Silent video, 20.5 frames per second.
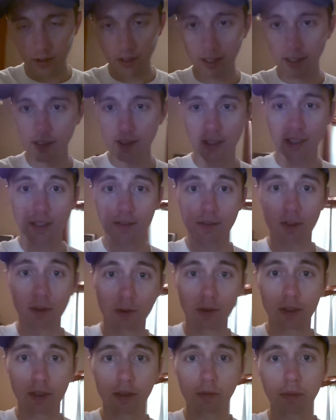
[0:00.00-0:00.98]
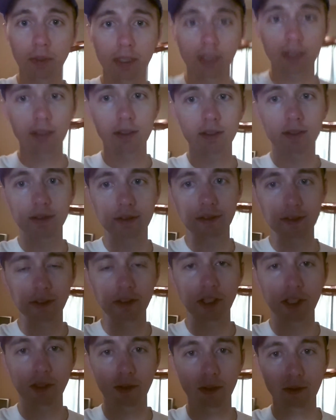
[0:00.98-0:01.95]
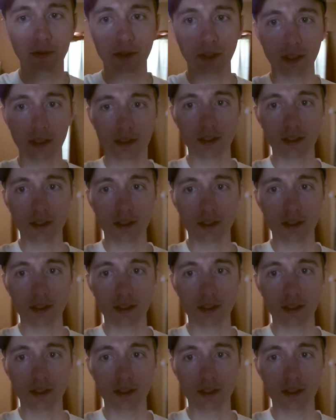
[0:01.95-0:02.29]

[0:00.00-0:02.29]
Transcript: that's not even a word, but you get what I'm trying